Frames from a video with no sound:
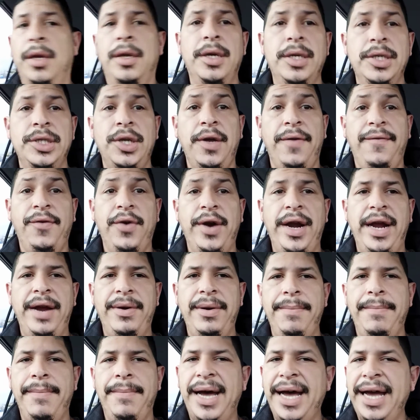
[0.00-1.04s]
So for every
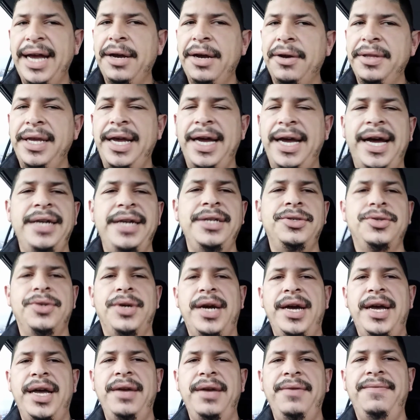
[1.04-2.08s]
mile that I
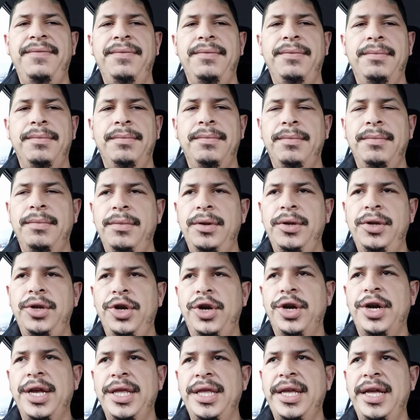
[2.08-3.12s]
drive,
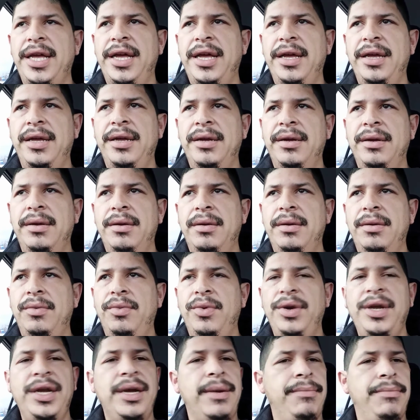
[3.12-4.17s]
you're going to
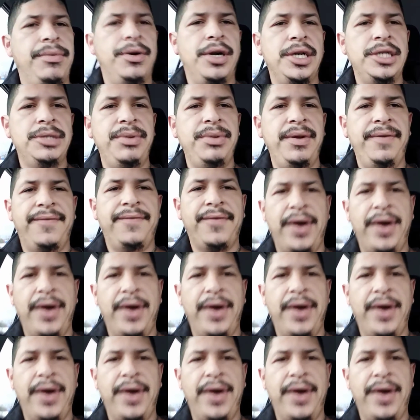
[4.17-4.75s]
reimburse me for